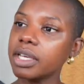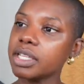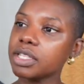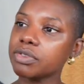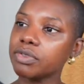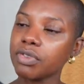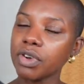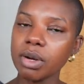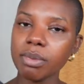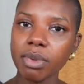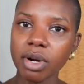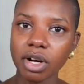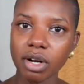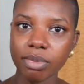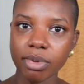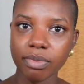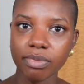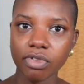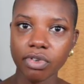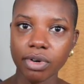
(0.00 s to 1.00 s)
It's from
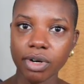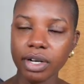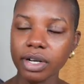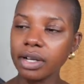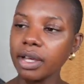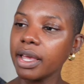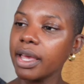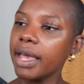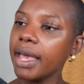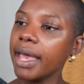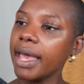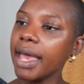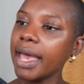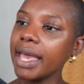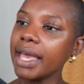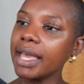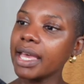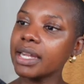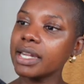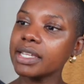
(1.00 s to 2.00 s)
Herbivore
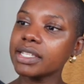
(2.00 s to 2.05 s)
and